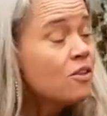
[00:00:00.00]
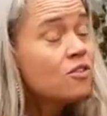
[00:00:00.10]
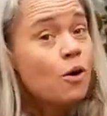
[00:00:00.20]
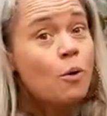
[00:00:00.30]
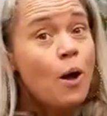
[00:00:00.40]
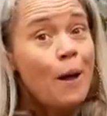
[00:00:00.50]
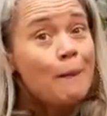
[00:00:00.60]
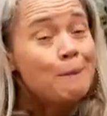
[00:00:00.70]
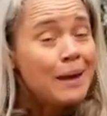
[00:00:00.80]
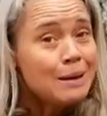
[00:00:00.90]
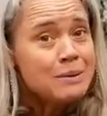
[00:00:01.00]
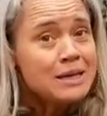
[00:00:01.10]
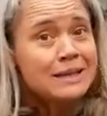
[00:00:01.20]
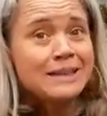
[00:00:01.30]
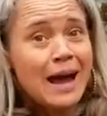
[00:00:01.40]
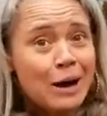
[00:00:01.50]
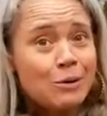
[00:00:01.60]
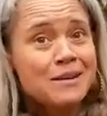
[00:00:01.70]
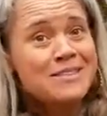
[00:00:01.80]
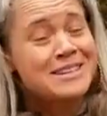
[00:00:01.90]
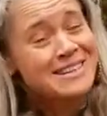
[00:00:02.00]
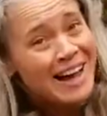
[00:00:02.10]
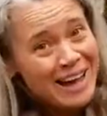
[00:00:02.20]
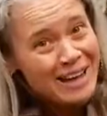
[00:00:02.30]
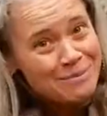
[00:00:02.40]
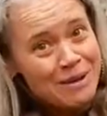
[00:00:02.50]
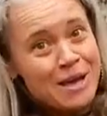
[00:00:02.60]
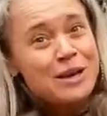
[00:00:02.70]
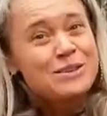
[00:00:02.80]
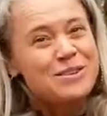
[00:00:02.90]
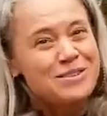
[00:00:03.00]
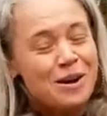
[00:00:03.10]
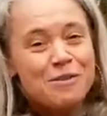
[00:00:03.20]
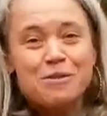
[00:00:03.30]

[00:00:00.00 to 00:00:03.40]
So maybe now is the time to start